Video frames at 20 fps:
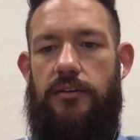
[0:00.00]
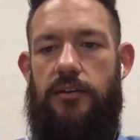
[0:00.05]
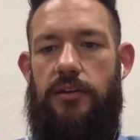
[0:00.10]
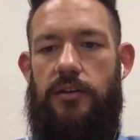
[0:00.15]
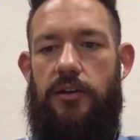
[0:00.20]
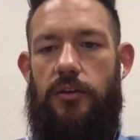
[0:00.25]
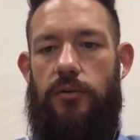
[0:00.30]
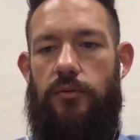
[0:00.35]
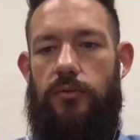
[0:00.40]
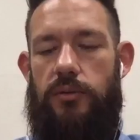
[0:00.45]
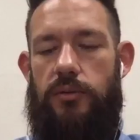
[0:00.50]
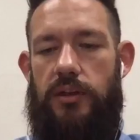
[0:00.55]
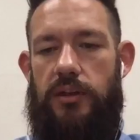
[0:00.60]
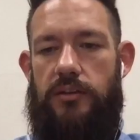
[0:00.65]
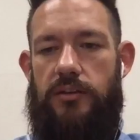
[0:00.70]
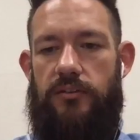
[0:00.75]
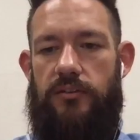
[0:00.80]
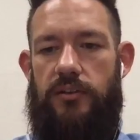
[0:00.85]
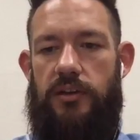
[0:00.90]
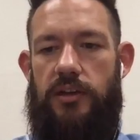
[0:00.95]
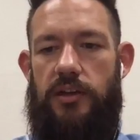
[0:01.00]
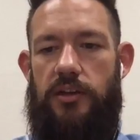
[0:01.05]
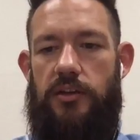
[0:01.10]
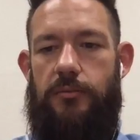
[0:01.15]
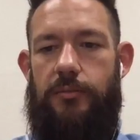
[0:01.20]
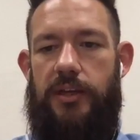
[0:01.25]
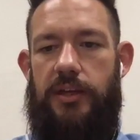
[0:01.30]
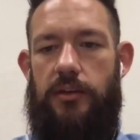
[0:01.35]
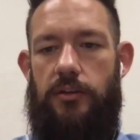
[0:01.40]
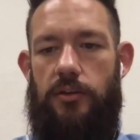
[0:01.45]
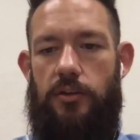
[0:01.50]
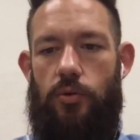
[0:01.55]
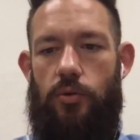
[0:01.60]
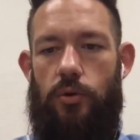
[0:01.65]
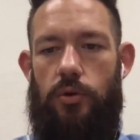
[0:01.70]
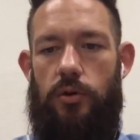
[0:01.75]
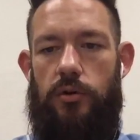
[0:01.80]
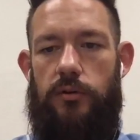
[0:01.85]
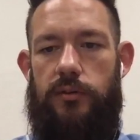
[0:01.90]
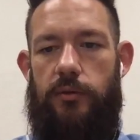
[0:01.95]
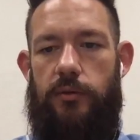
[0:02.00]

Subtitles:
it doesn't need to be in the core,